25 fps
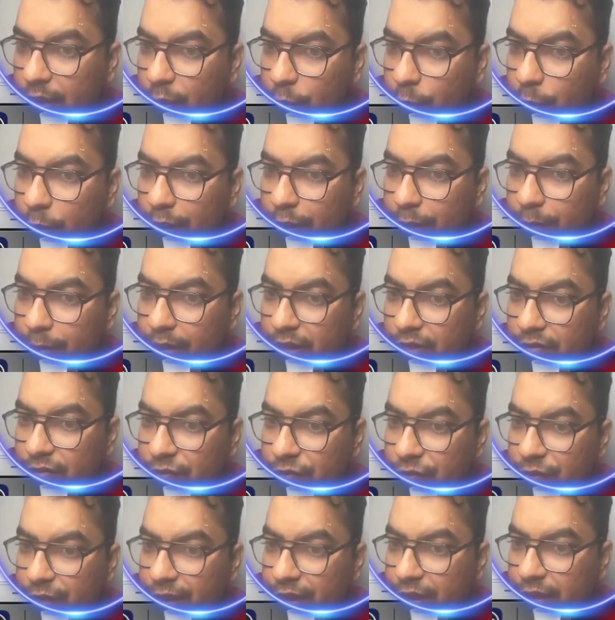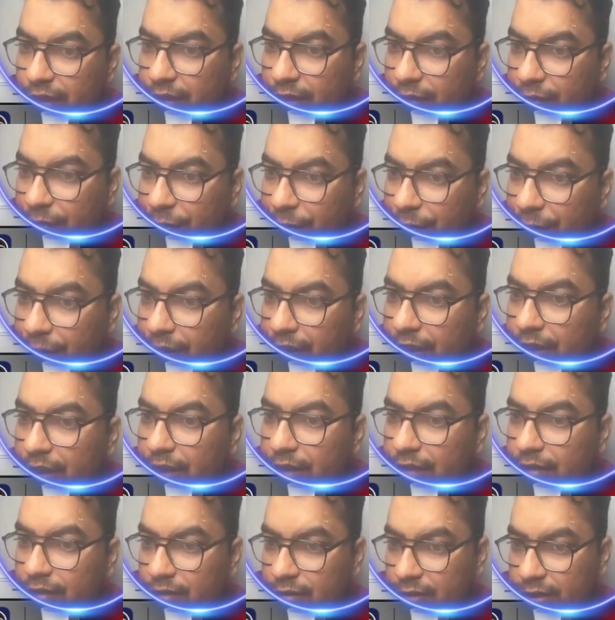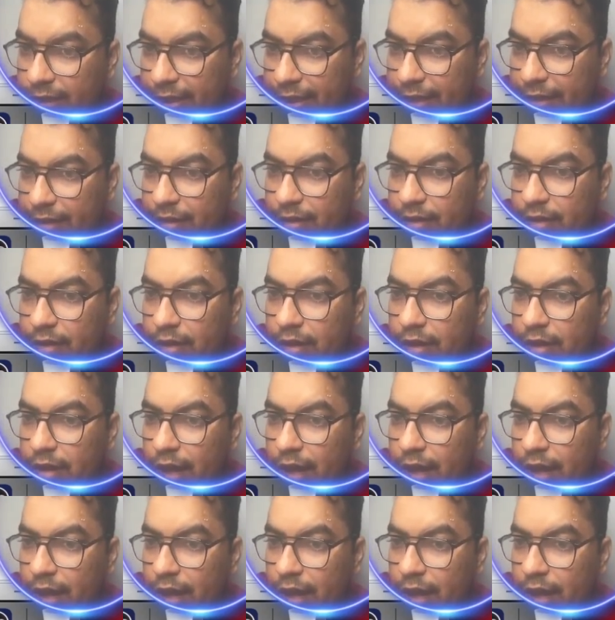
20 plus 15 greater than 10,